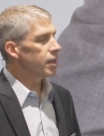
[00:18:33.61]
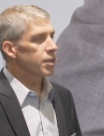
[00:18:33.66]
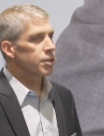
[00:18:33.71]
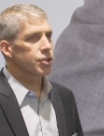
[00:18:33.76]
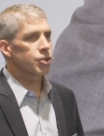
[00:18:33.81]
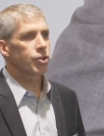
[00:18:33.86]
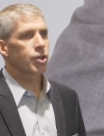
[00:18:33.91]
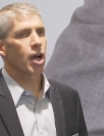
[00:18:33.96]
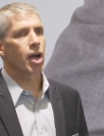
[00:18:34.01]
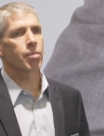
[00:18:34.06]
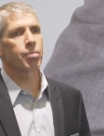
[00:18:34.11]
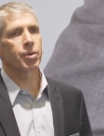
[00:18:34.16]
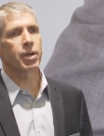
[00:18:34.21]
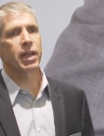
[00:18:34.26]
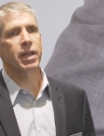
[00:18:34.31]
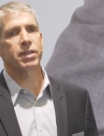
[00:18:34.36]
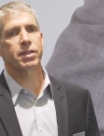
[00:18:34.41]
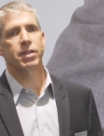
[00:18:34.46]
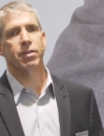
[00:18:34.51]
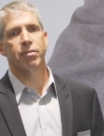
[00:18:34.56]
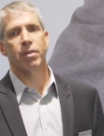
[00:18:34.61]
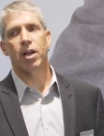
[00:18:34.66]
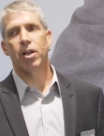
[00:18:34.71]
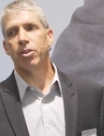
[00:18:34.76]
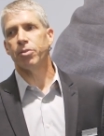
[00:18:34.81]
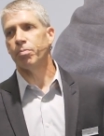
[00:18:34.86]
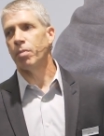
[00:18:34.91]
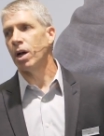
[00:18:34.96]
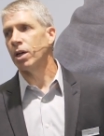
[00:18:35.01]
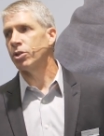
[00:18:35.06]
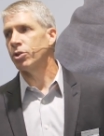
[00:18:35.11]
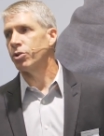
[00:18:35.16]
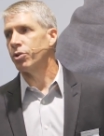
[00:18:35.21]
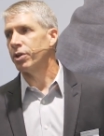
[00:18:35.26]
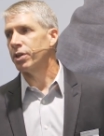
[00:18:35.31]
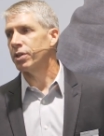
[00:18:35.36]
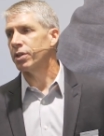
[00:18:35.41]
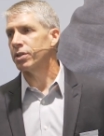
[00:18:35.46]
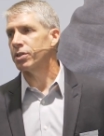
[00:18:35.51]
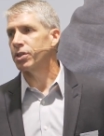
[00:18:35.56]
So comprehensive health
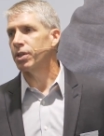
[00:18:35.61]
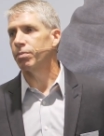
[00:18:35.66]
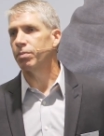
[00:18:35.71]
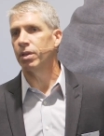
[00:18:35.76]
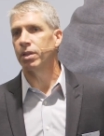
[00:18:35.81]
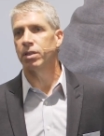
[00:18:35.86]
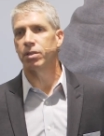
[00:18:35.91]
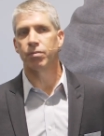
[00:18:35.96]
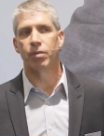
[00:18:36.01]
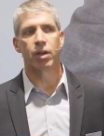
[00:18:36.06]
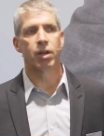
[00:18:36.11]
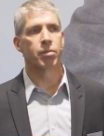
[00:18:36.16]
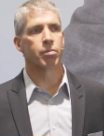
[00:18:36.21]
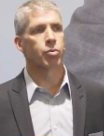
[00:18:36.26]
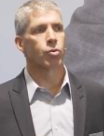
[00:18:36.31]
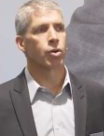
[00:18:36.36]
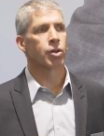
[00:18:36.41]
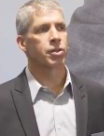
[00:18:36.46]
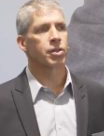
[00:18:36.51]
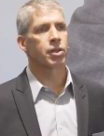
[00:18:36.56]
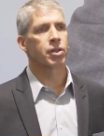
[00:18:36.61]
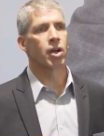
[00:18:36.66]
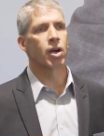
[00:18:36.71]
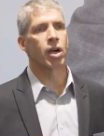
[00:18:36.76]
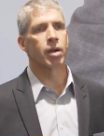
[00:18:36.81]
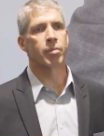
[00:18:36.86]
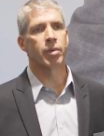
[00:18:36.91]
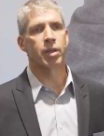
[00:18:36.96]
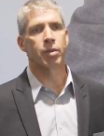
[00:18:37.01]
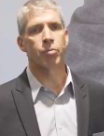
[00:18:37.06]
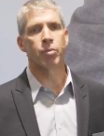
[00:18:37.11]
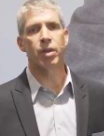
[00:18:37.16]
monitoring is something that's very important to Garmin.